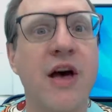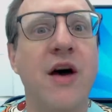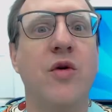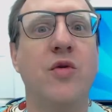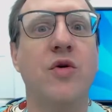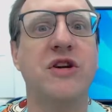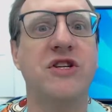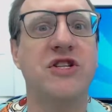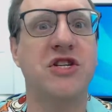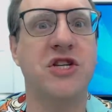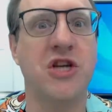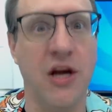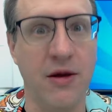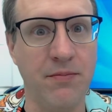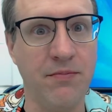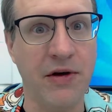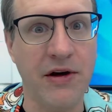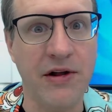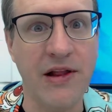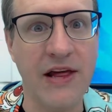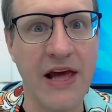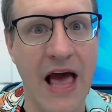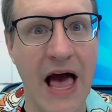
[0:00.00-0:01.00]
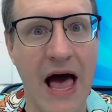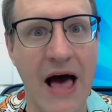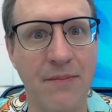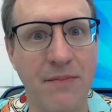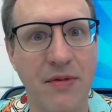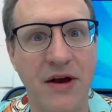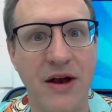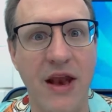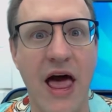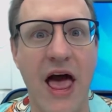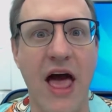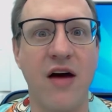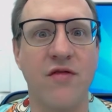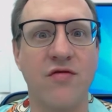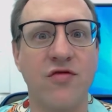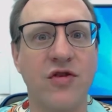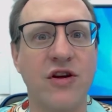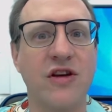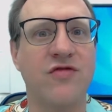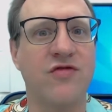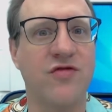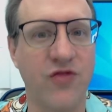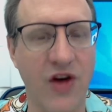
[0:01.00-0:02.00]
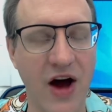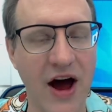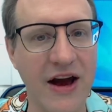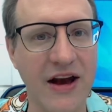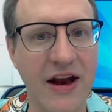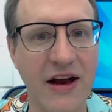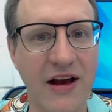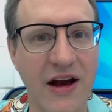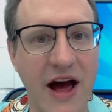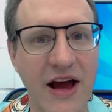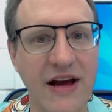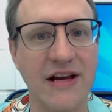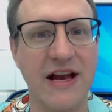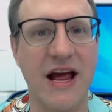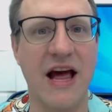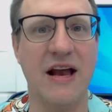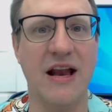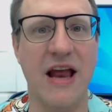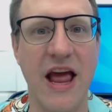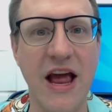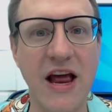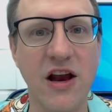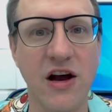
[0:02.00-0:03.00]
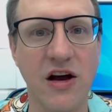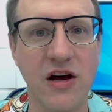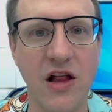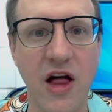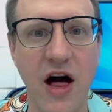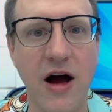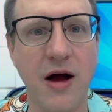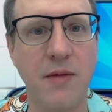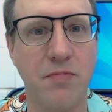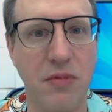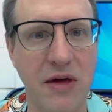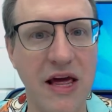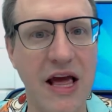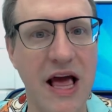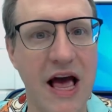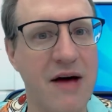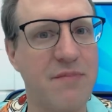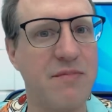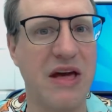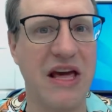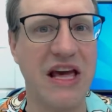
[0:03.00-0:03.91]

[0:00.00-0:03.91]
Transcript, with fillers: which typically happen every Friday night at eight o'clock p m